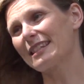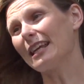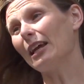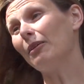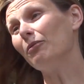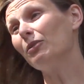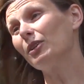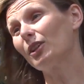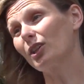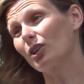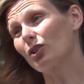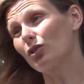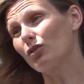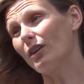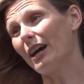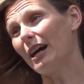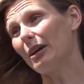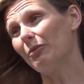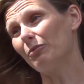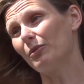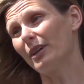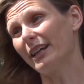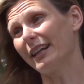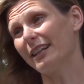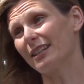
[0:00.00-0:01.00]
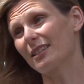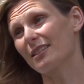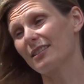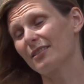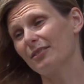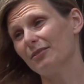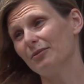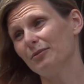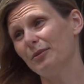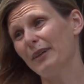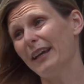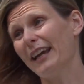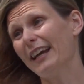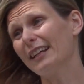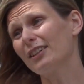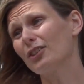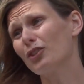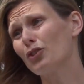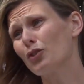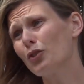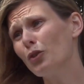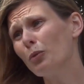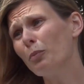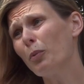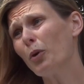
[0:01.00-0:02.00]
same with the crime rates. We had a
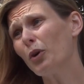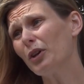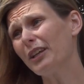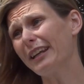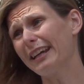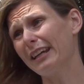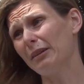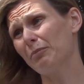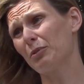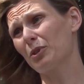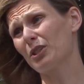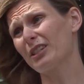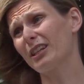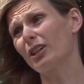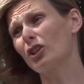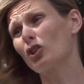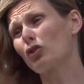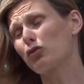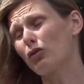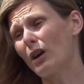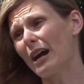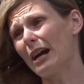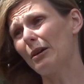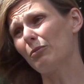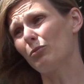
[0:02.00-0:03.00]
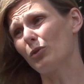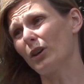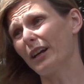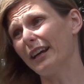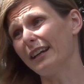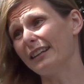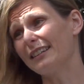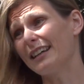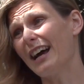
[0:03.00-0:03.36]
2.8% crime rate.